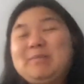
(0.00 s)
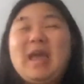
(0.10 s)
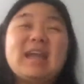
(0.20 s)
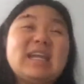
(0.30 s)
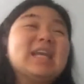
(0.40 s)

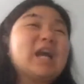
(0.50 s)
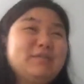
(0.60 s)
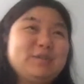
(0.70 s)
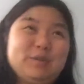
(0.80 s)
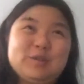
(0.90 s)
any
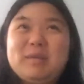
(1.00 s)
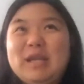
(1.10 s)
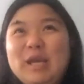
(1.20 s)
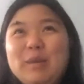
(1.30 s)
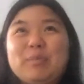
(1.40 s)
kind of social
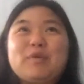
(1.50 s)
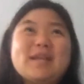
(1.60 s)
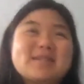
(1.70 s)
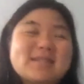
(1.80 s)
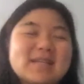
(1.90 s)
media,
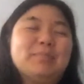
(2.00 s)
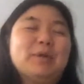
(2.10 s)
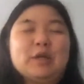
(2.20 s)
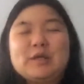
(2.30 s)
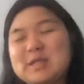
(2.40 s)
print,
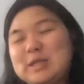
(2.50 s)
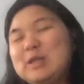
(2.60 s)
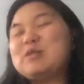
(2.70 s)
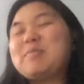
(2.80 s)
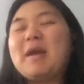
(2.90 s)
books,
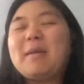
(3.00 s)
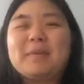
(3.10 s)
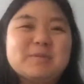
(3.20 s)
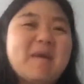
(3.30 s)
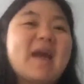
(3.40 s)

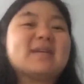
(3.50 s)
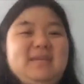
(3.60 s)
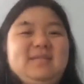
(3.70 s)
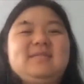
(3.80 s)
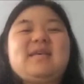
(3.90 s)
newspapers,
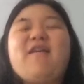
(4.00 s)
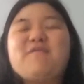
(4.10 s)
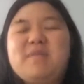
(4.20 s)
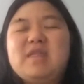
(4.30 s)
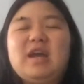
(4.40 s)
magazines
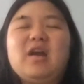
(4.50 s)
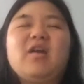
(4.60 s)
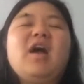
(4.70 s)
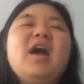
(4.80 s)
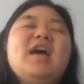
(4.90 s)
have been
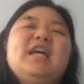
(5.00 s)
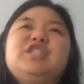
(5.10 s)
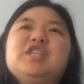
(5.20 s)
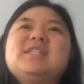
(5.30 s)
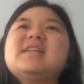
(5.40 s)
there.
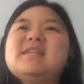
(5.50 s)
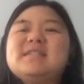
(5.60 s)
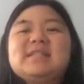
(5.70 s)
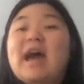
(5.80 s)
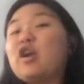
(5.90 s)
It just
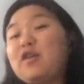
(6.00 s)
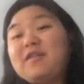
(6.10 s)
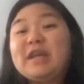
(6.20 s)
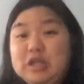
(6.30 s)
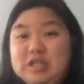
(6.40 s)
isn't at our
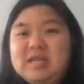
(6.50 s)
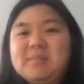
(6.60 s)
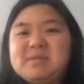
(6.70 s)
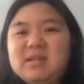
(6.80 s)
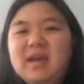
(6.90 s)

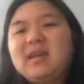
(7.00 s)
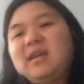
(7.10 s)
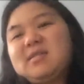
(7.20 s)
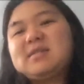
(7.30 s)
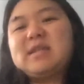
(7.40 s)
fingertips like
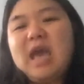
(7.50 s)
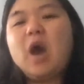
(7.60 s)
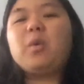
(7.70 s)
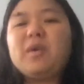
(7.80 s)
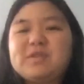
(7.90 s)
it is
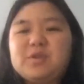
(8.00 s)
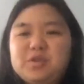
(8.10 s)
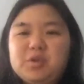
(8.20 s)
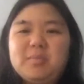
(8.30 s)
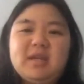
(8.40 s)
now with
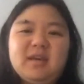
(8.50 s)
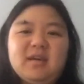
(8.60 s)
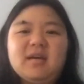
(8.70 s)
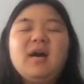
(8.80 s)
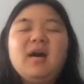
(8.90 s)
social media